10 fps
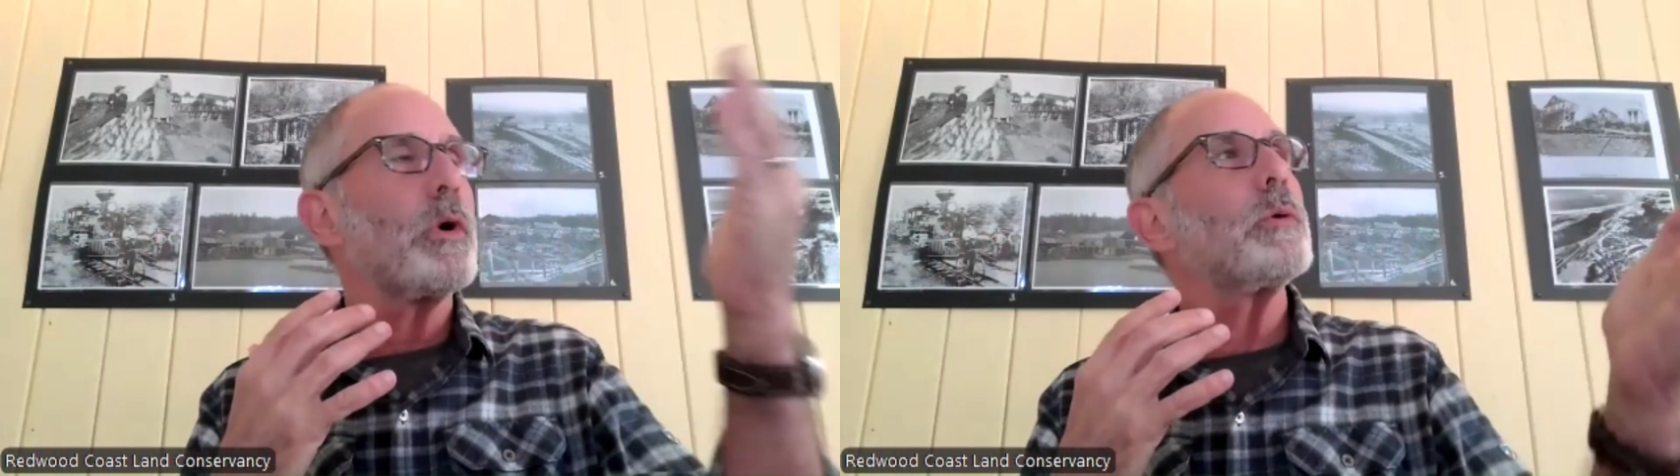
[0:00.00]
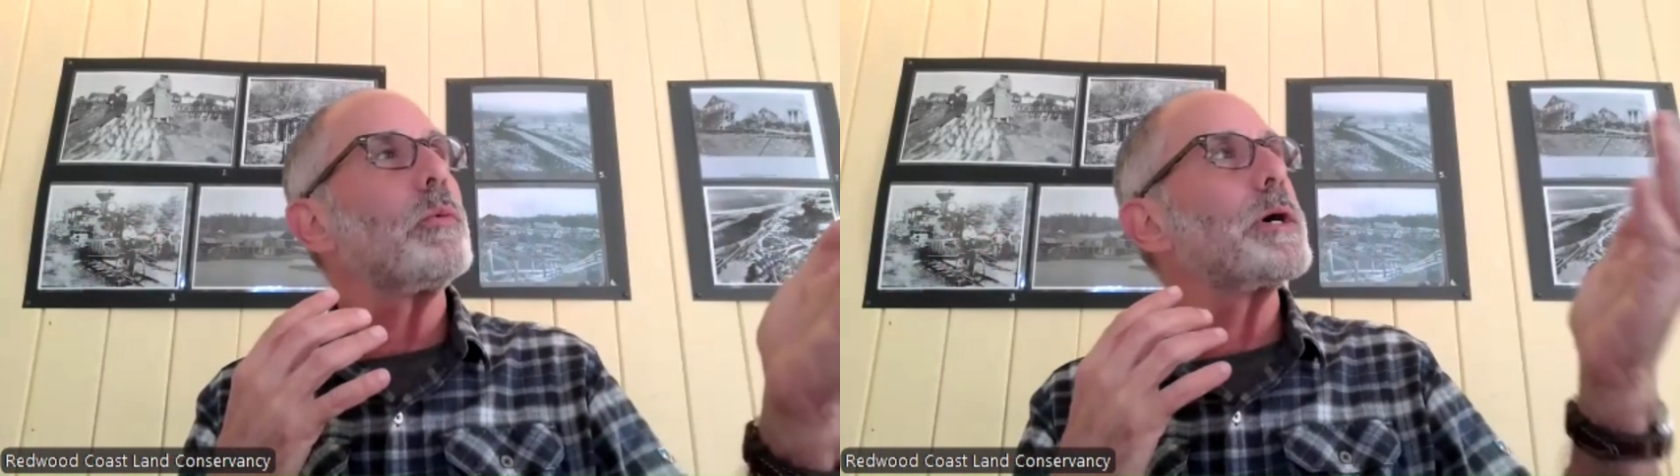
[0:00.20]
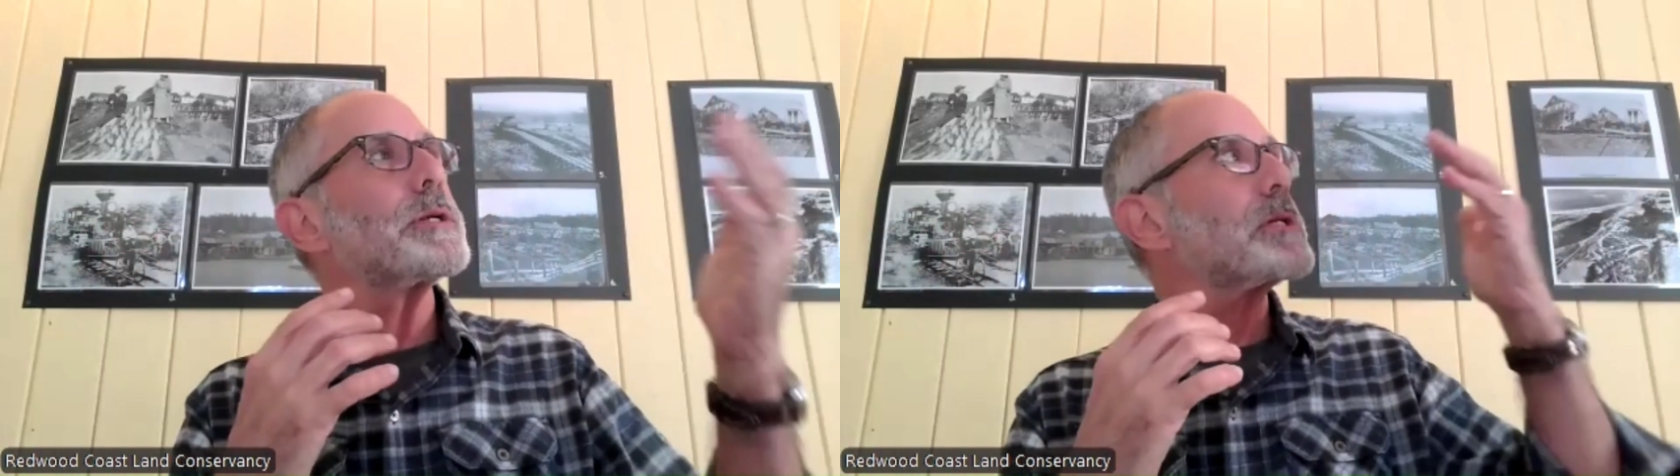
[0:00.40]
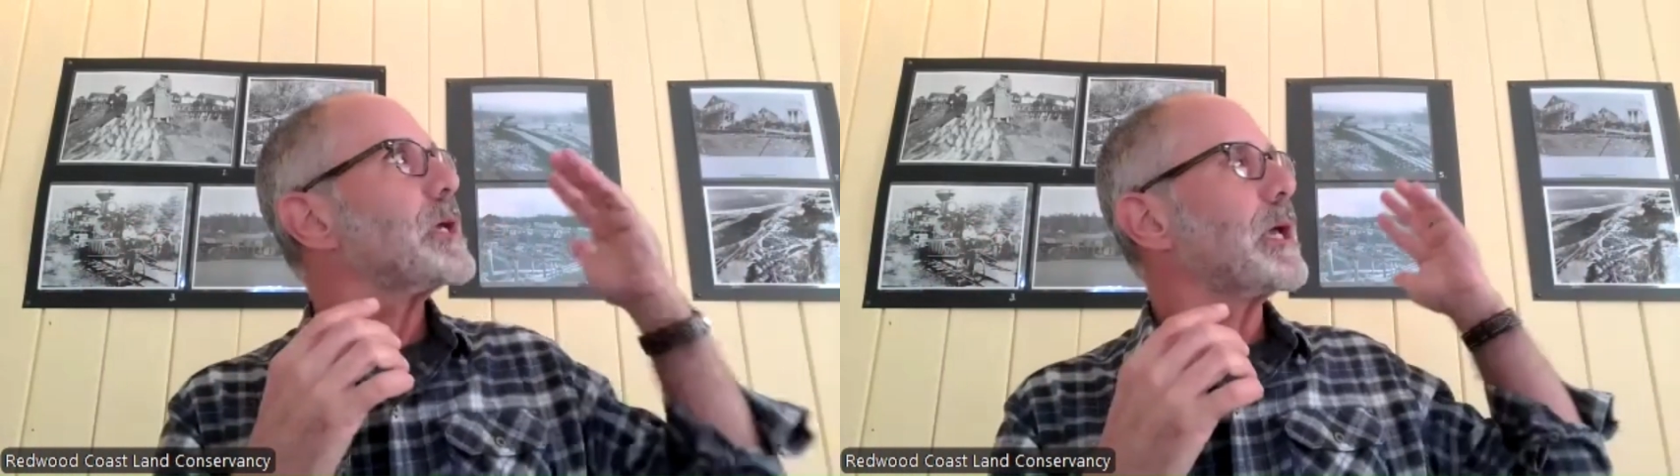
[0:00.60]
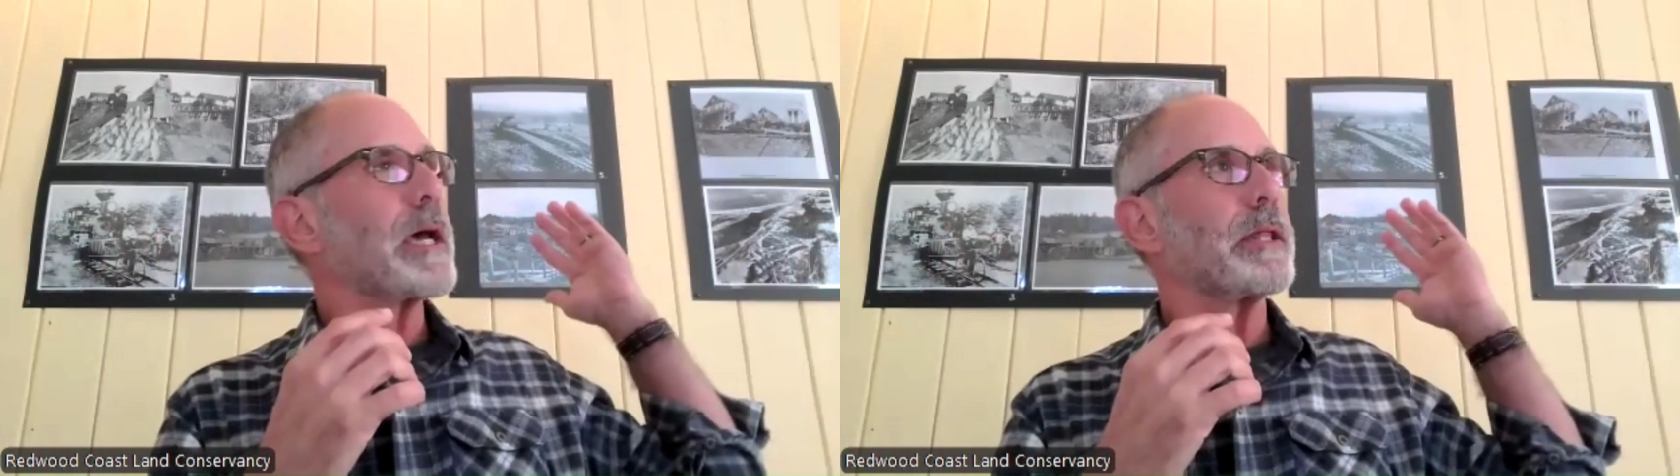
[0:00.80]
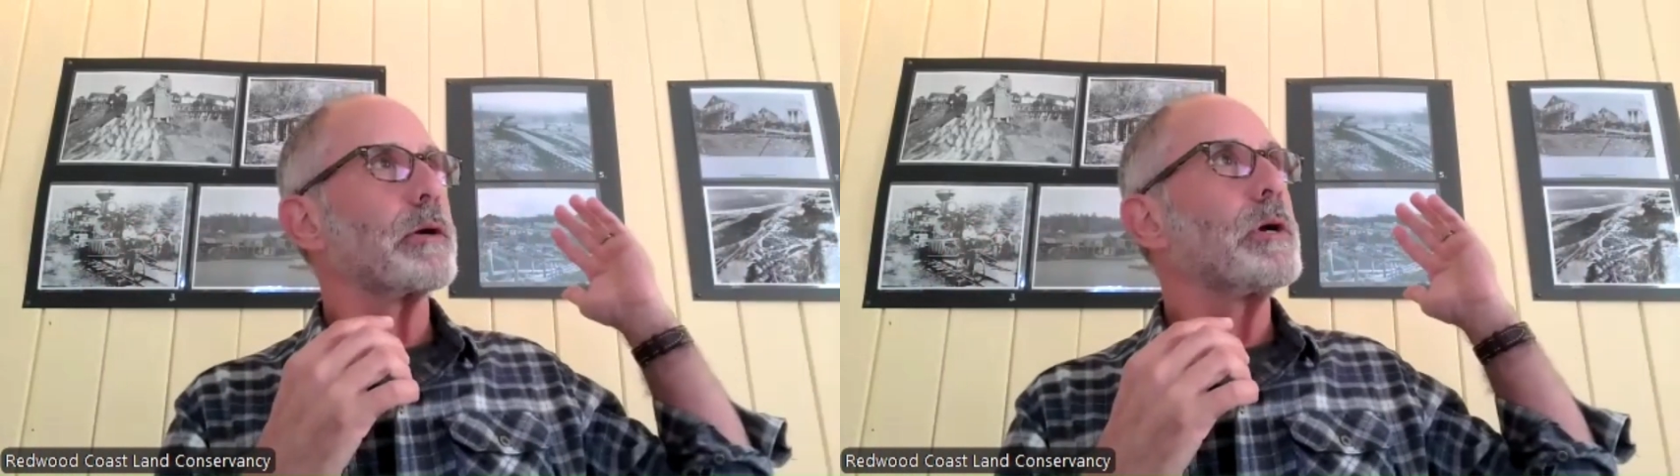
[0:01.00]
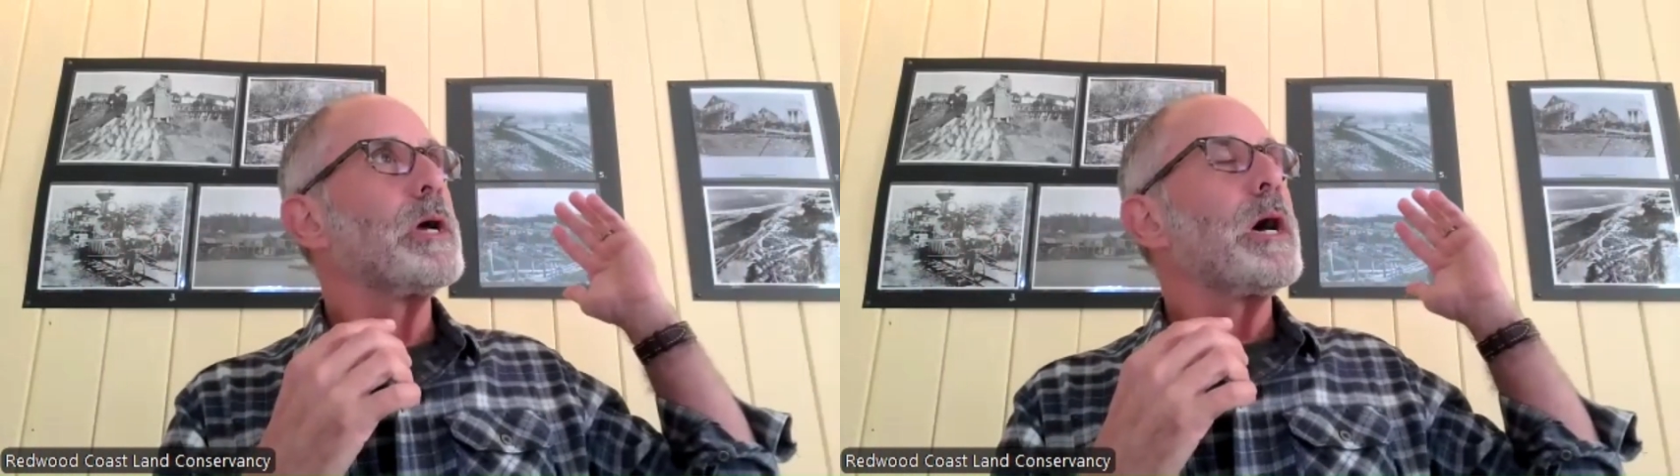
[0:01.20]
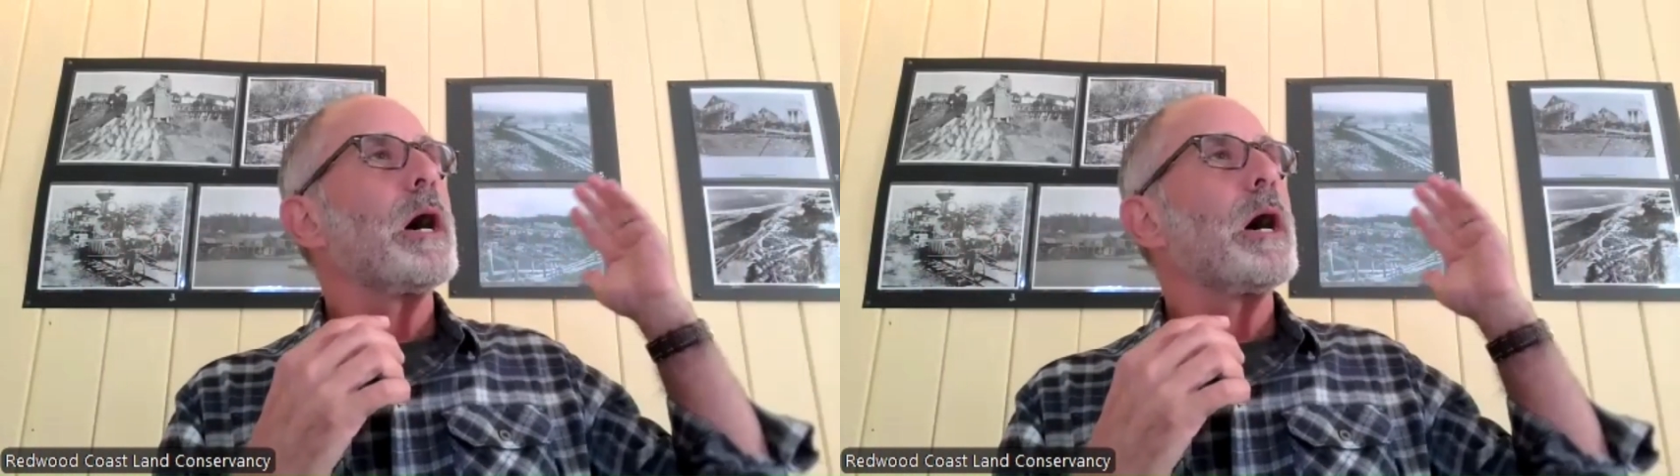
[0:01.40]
what was together